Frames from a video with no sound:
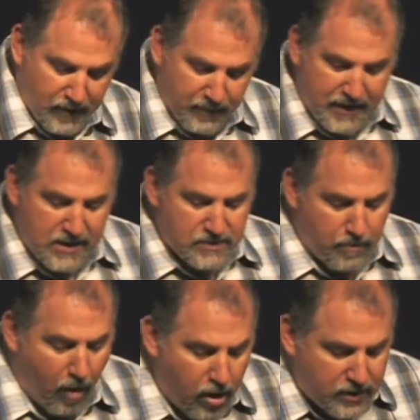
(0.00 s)
because
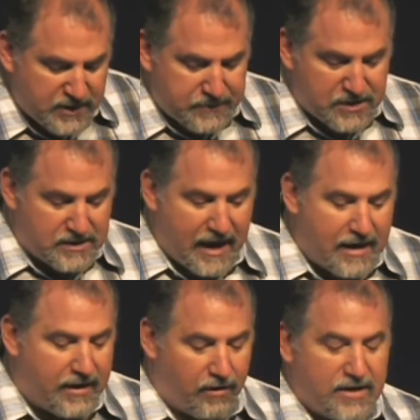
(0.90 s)
Mark tips his
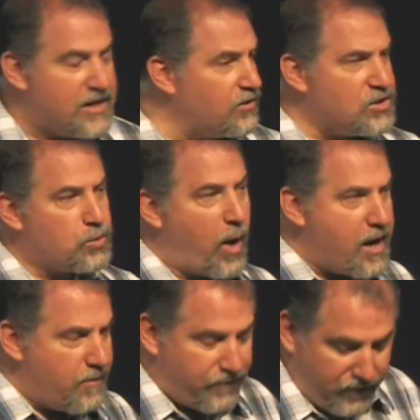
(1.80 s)
hand here. He tells us
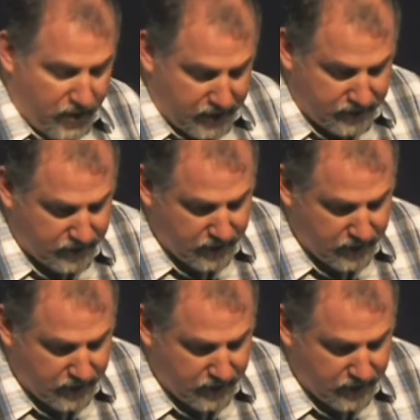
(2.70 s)
right up front